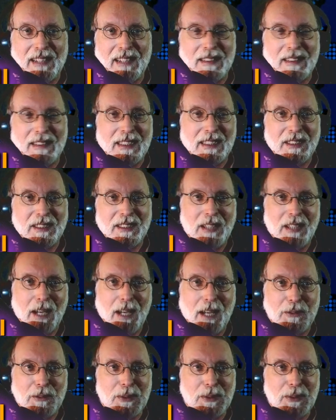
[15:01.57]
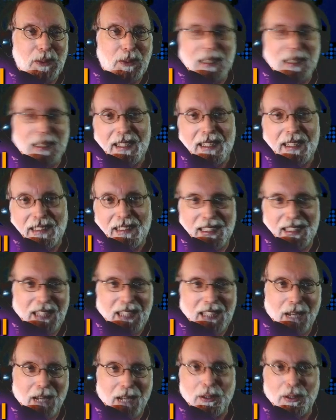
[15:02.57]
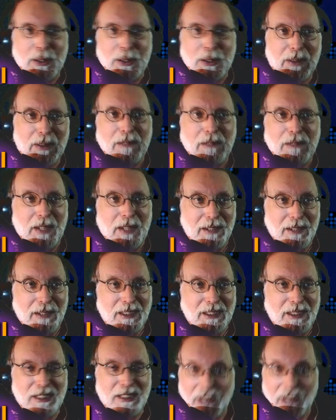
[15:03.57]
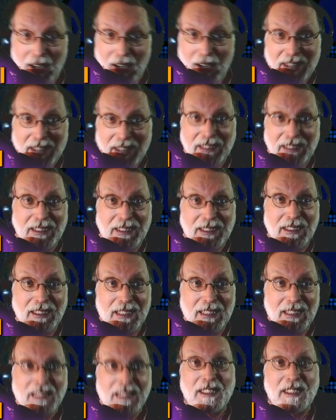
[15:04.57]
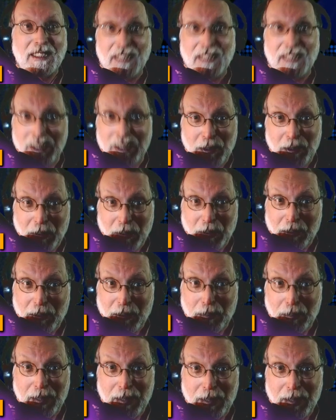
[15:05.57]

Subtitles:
this 2019 novel coronavirus causes this syndrome.